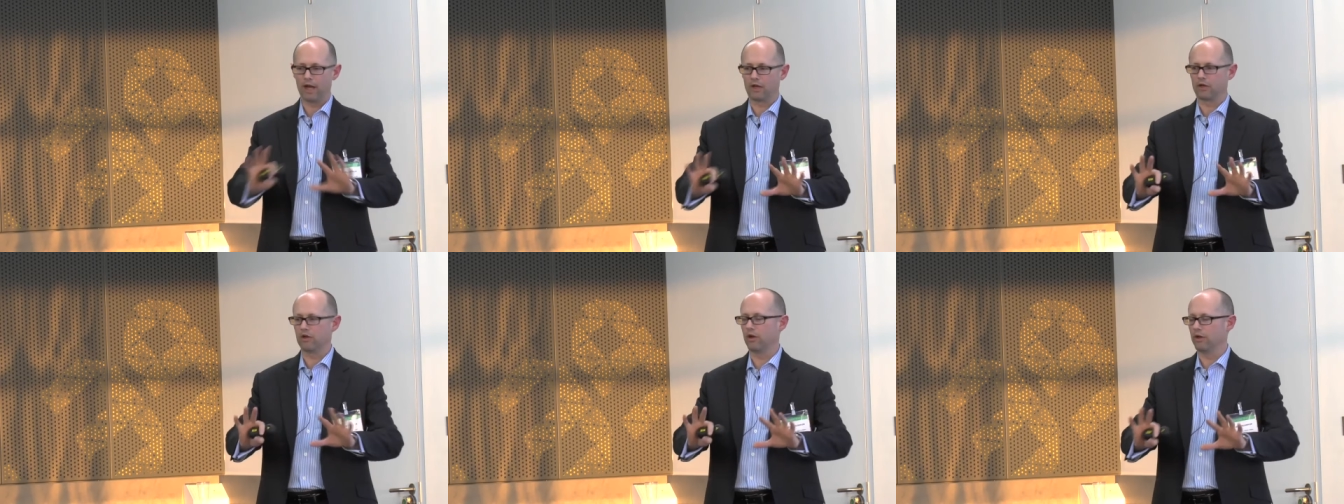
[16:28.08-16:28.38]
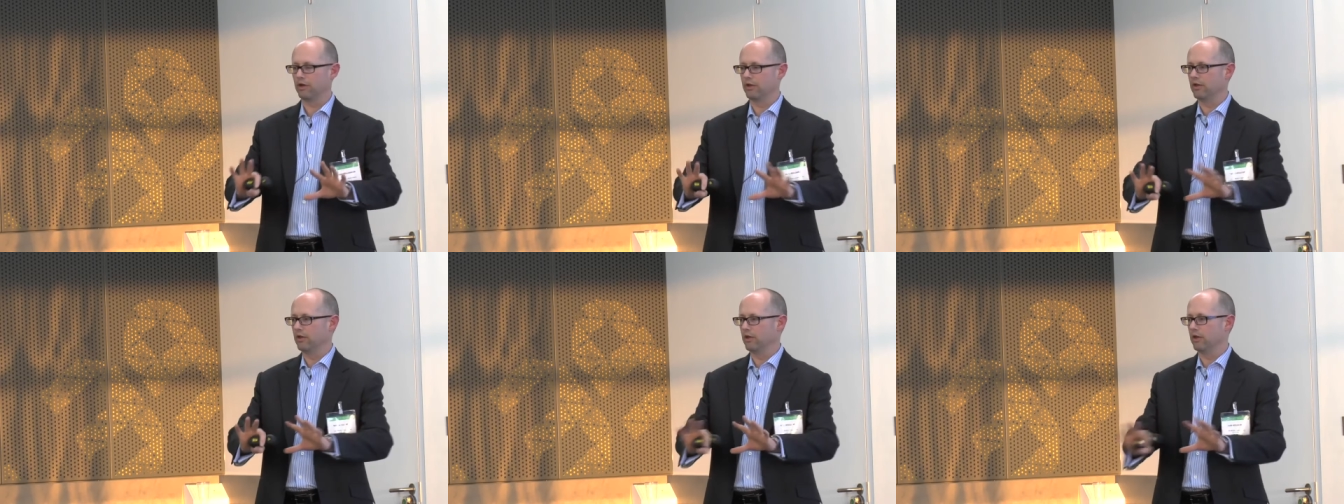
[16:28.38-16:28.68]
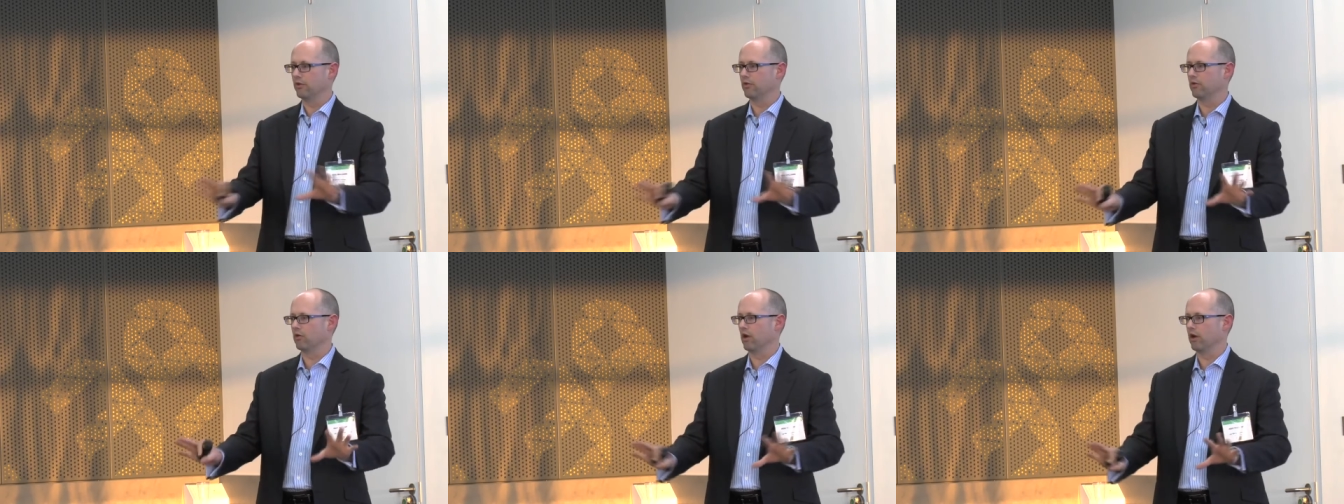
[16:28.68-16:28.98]
backed onto
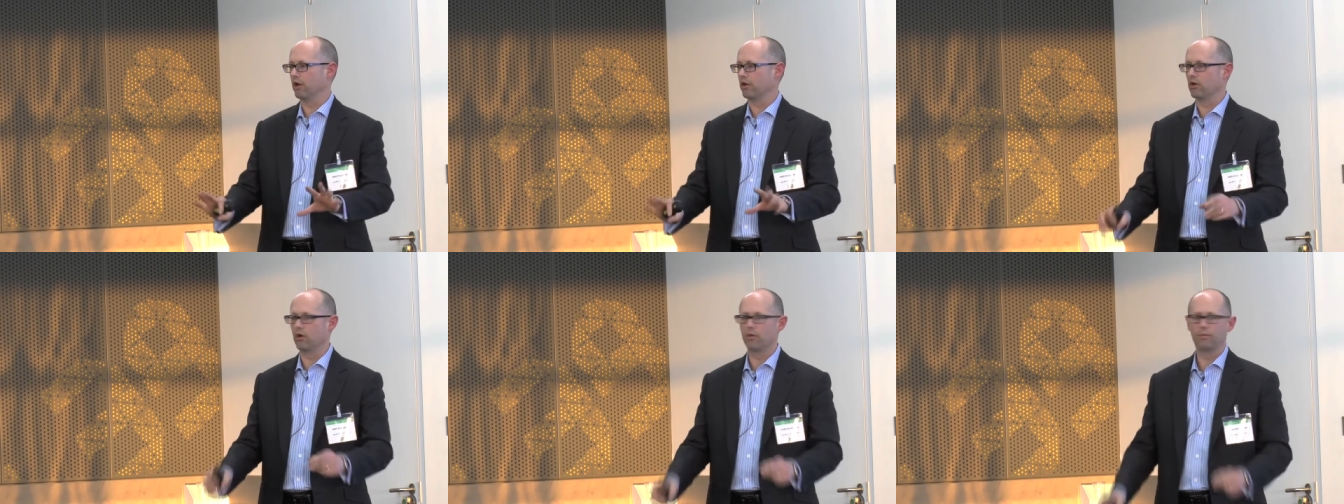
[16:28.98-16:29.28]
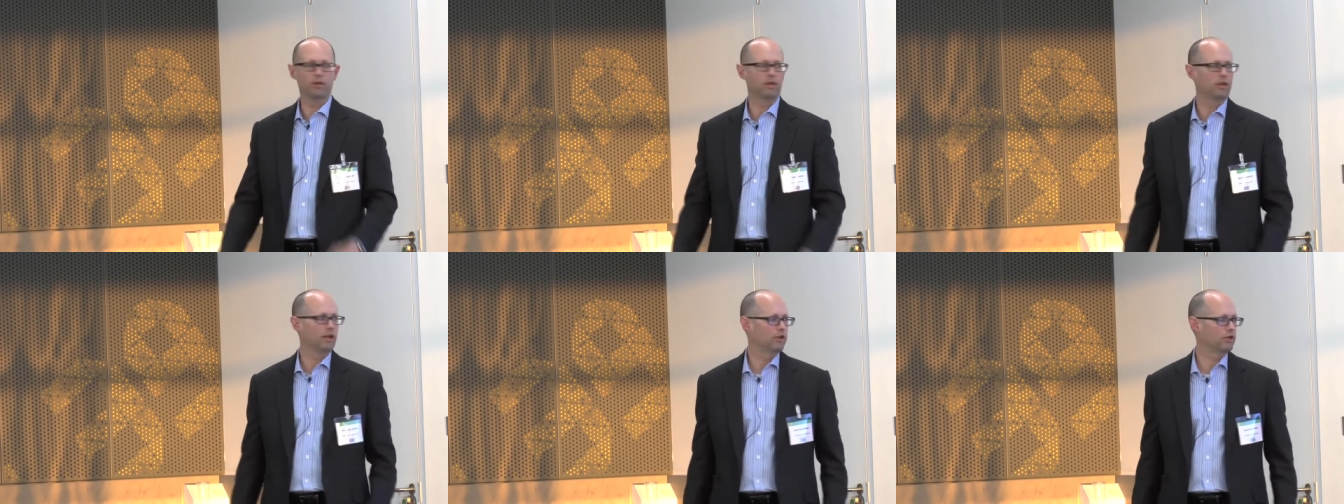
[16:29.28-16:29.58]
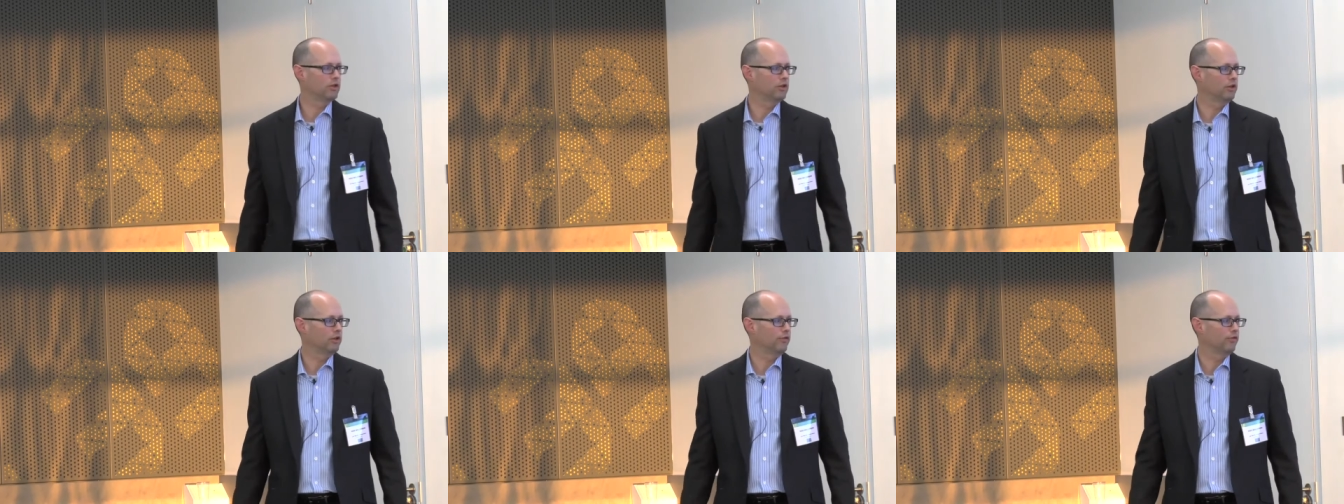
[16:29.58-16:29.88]
the underlying
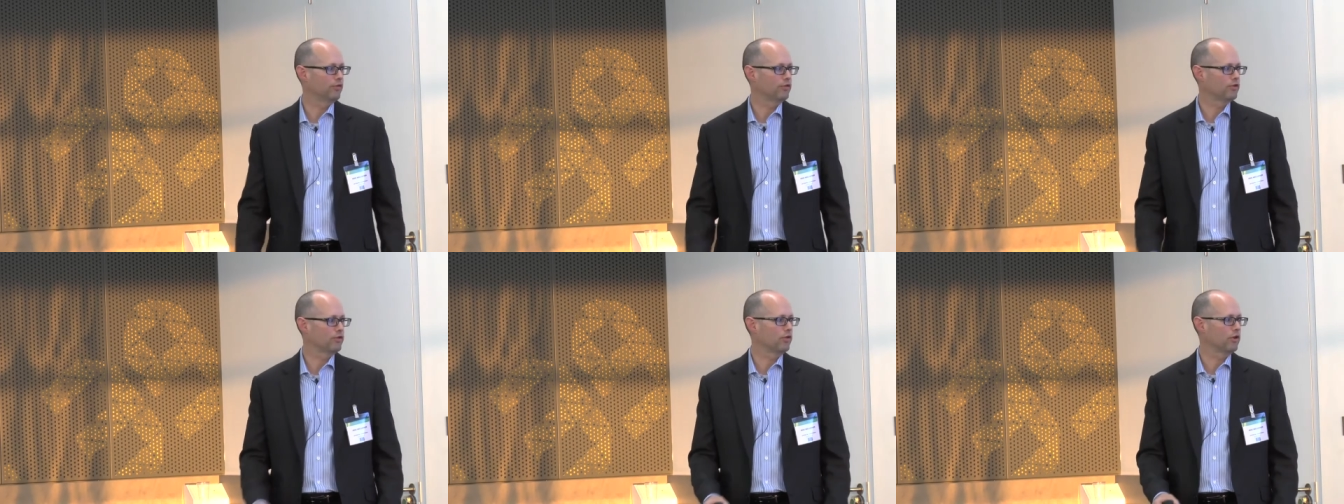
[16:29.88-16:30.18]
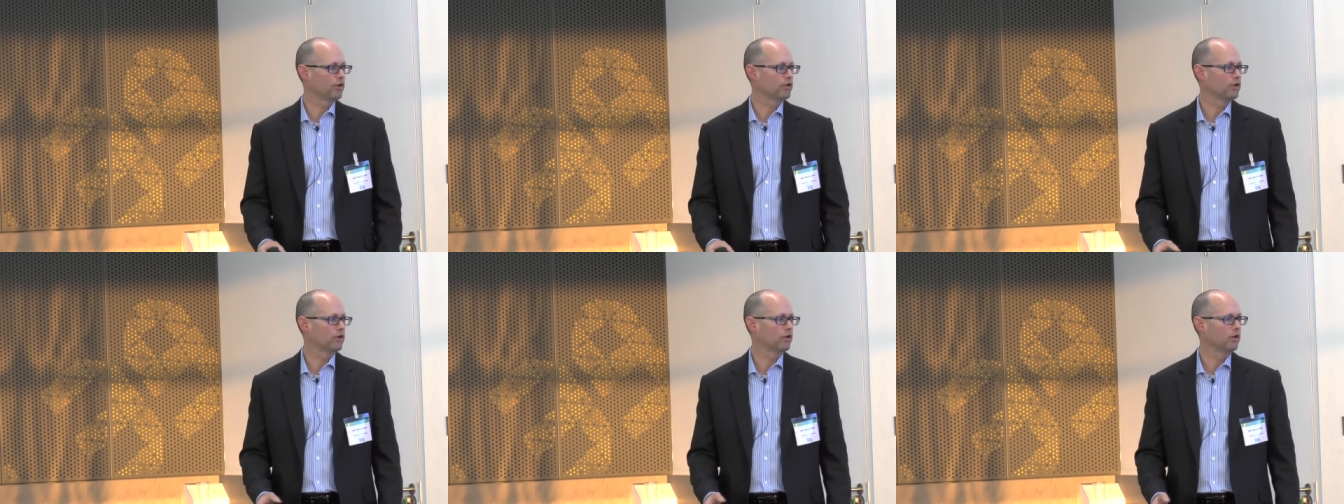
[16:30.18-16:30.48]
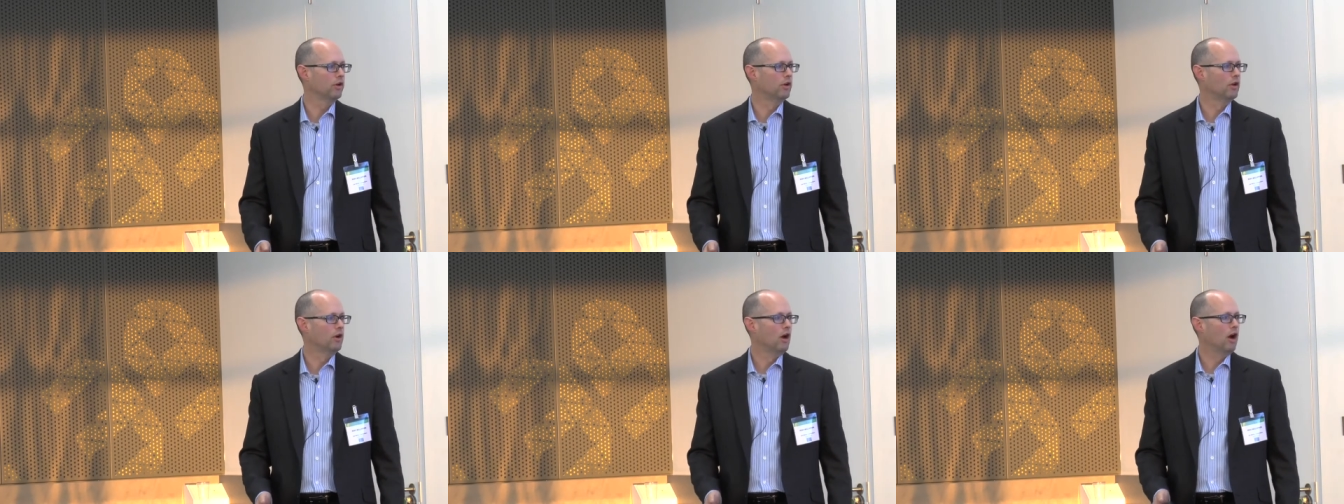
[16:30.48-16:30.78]
computational
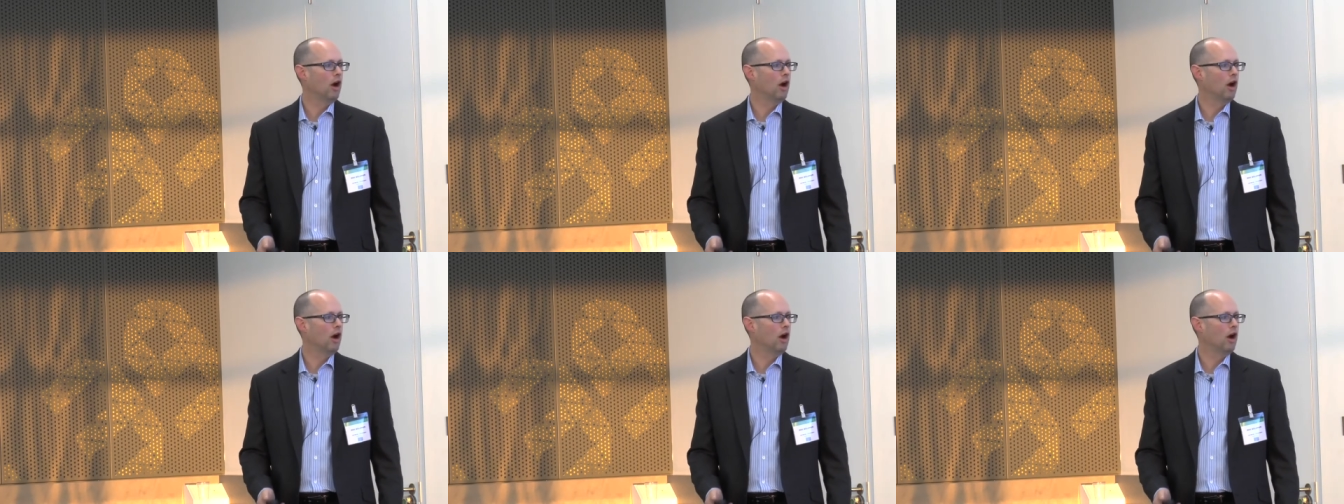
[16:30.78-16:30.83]
infrastructure.